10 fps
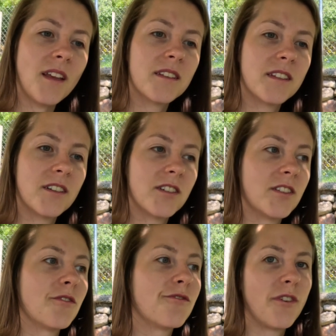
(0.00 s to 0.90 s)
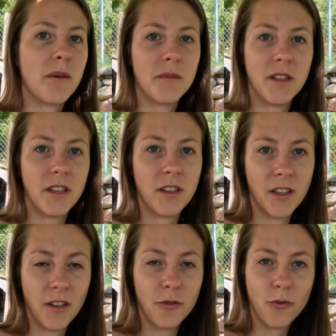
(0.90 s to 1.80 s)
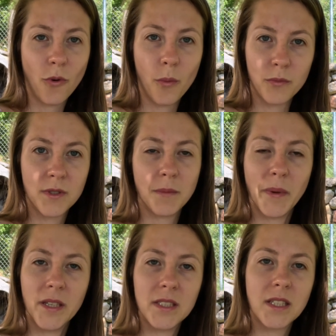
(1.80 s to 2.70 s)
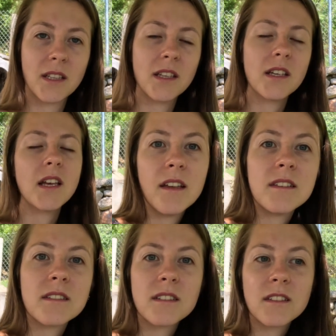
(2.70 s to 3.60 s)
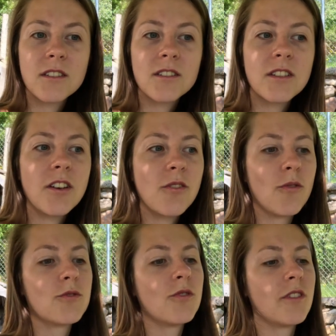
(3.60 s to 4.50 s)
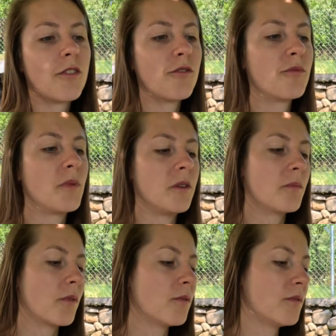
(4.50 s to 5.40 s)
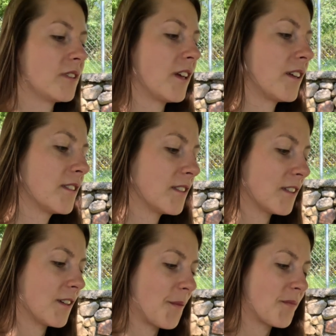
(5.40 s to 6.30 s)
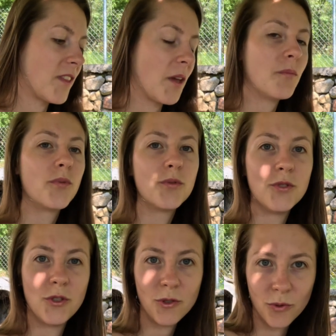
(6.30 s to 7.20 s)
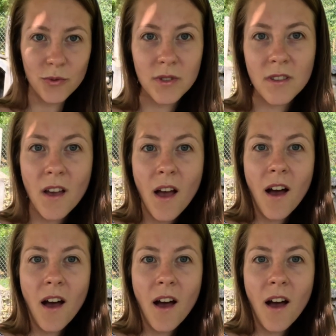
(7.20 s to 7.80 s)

the family rooms basically. And there are also a lot of people that they produce